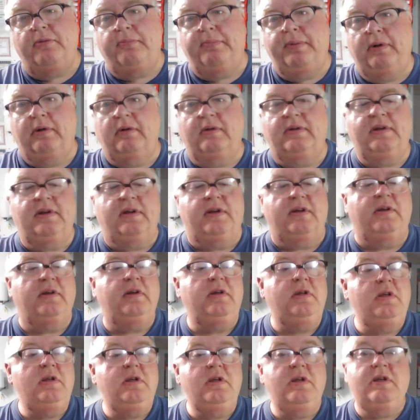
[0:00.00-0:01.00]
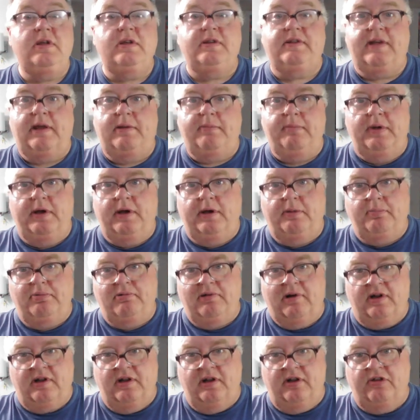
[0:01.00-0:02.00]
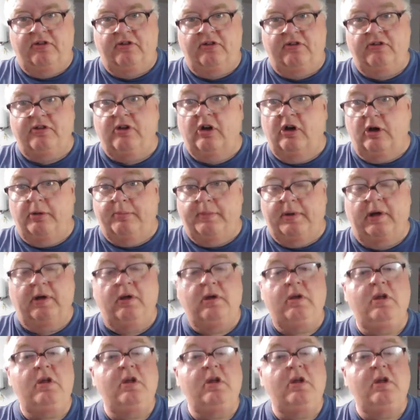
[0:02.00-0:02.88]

built-in 10-minute practice timer.